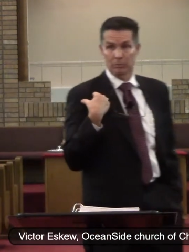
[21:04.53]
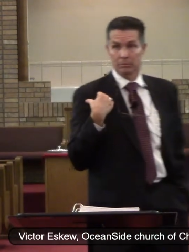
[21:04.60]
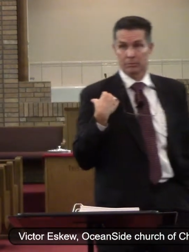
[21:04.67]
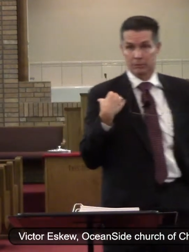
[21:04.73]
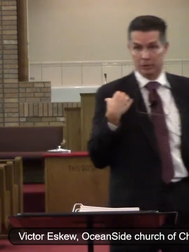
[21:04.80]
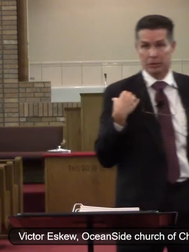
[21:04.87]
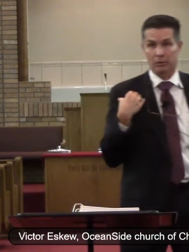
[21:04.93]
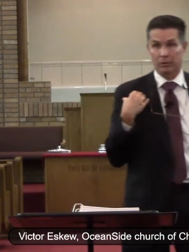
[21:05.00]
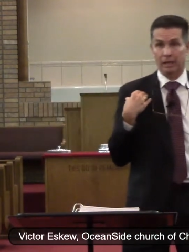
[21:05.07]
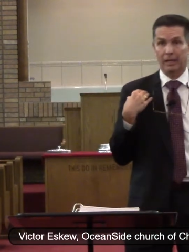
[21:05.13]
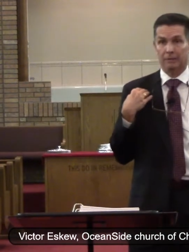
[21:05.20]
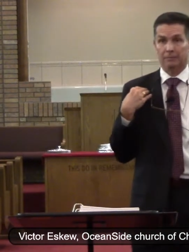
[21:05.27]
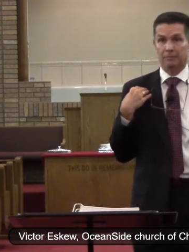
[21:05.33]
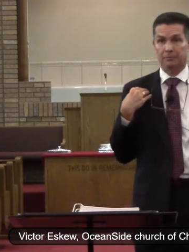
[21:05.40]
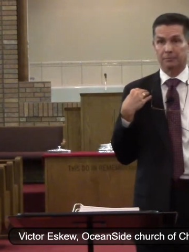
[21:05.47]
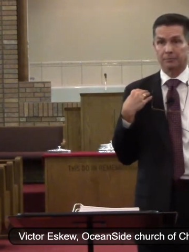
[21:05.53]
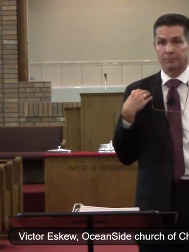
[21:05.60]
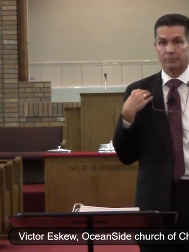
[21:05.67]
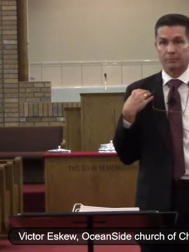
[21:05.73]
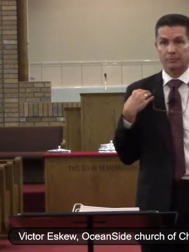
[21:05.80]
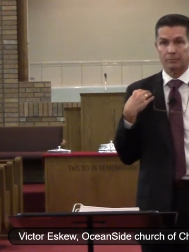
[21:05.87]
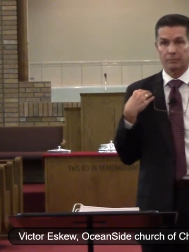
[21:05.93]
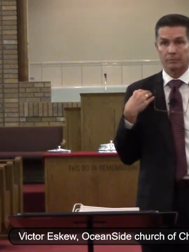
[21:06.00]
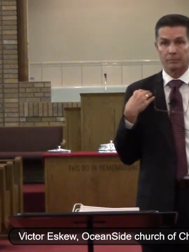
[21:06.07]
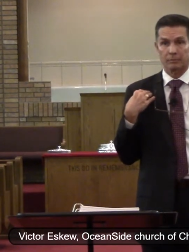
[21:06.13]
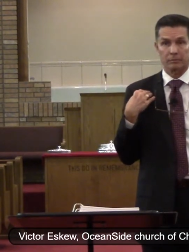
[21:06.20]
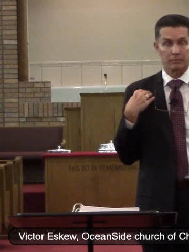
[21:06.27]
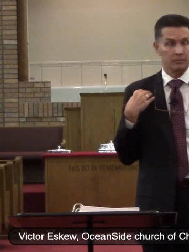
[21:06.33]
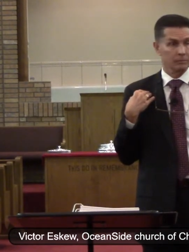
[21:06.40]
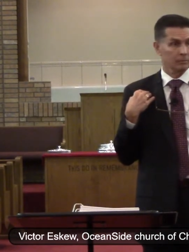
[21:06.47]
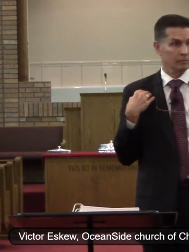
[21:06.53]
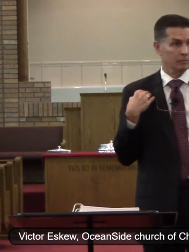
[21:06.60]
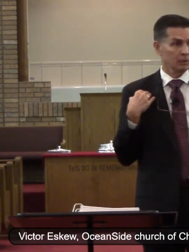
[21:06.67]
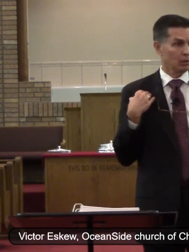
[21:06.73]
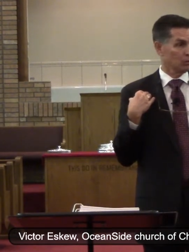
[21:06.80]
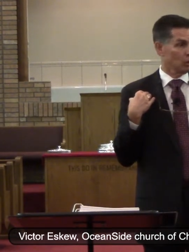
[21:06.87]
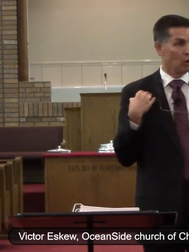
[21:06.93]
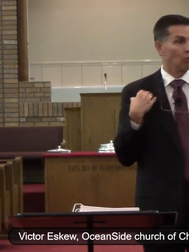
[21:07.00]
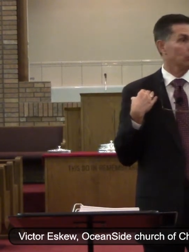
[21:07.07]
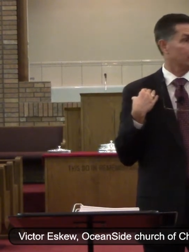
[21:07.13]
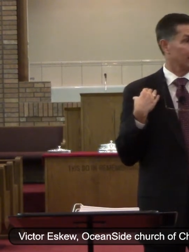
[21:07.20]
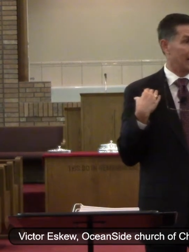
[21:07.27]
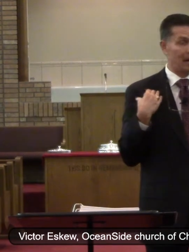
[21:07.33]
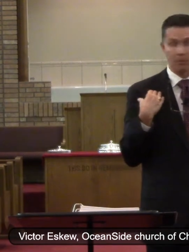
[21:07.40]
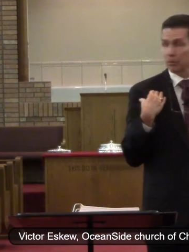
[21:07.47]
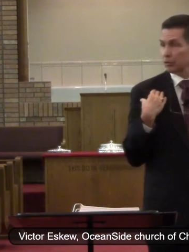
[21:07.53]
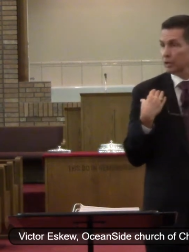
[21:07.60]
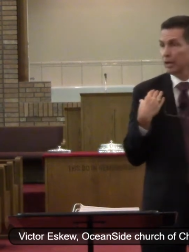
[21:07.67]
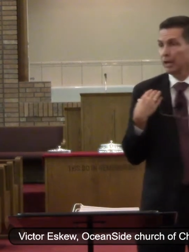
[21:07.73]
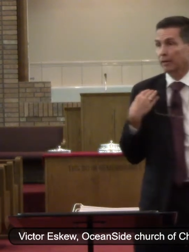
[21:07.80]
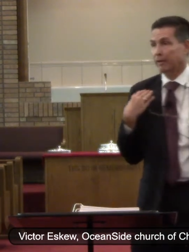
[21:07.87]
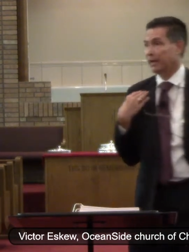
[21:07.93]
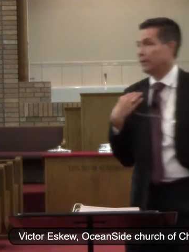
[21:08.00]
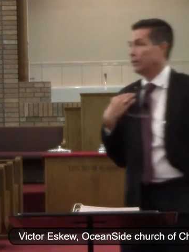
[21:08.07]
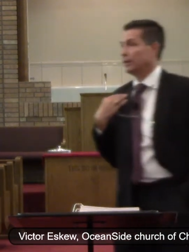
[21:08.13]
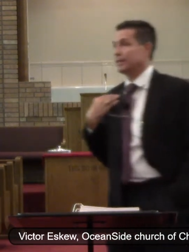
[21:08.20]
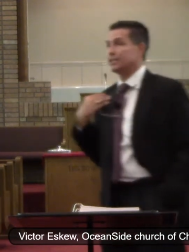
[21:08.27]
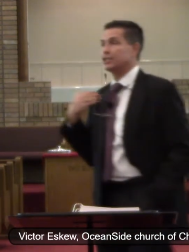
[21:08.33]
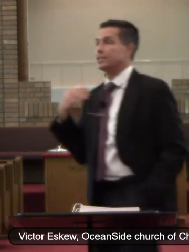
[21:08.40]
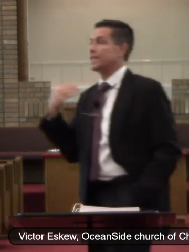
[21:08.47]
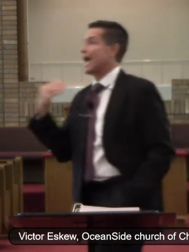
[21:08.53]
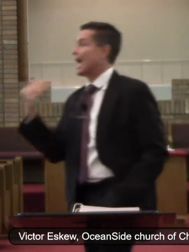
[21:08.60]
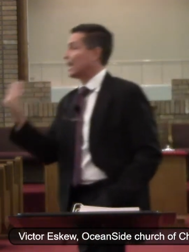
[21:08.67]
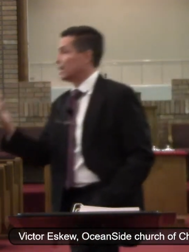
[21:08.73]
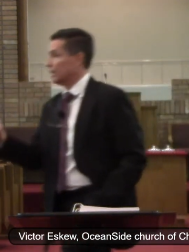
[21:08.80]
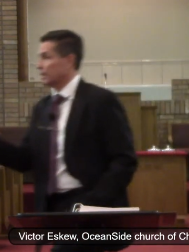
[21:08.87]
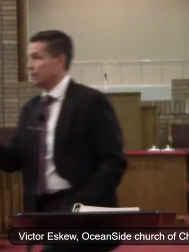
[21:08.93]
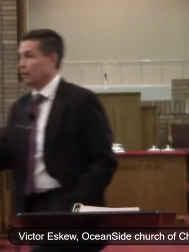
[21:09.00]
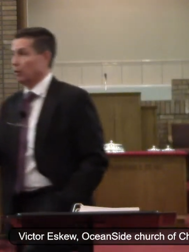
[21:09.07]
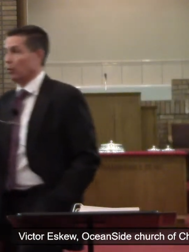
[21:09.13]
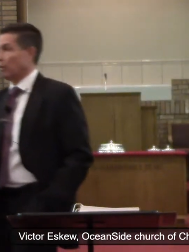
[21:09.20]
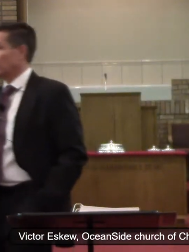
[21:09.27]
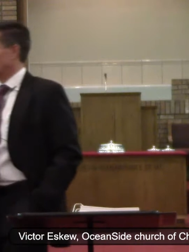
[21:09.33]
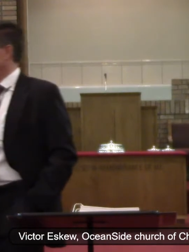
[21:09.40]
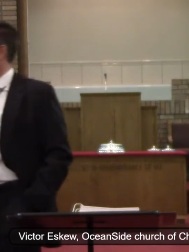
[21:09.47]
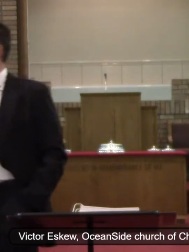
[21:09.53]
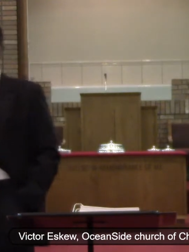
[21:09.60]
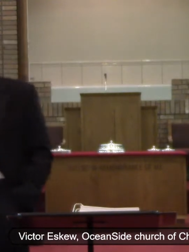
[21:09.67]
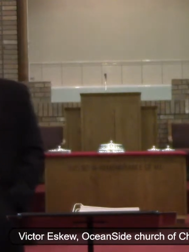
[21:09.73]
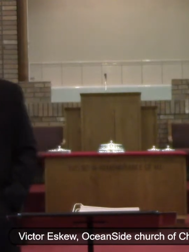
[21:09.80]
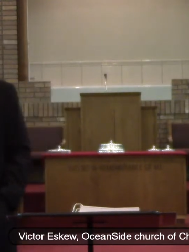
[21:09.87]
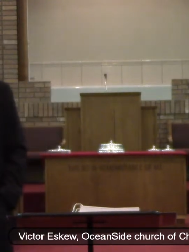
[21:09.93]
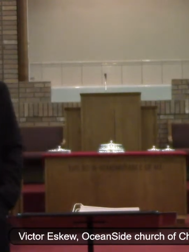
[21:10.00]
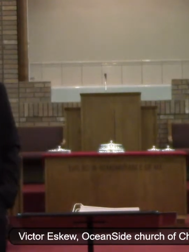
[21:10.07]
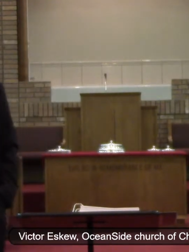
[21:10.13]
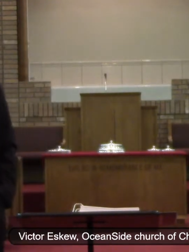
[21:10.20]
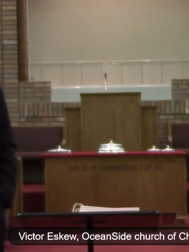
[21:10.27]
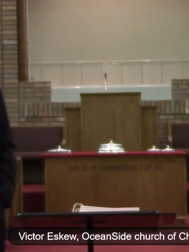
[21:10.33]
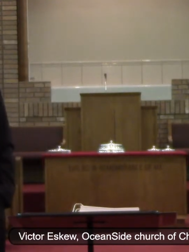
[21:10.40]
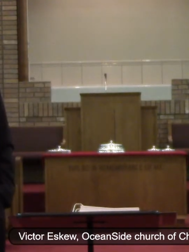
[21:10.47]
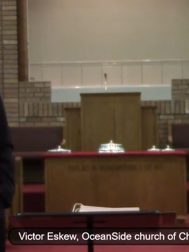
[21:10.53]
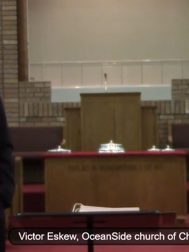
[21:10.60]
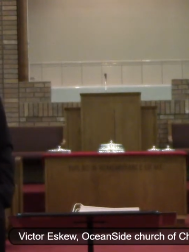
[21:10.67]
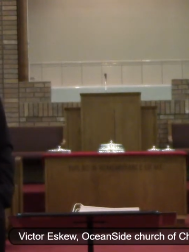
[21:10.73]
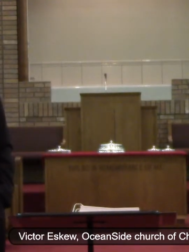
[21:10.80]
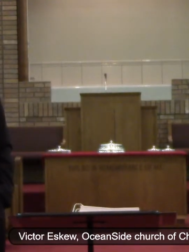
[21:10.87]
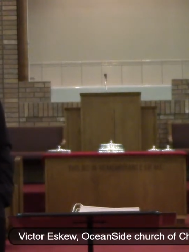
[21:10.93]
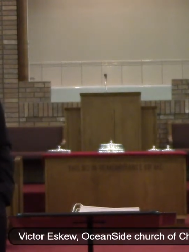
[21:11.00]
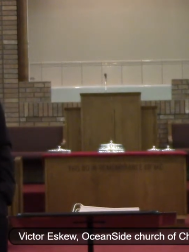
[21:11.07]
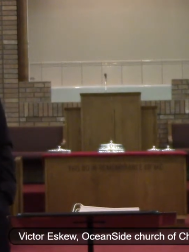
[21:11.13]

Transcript: You know that? Those old timers, they knew exactly where those passages were. They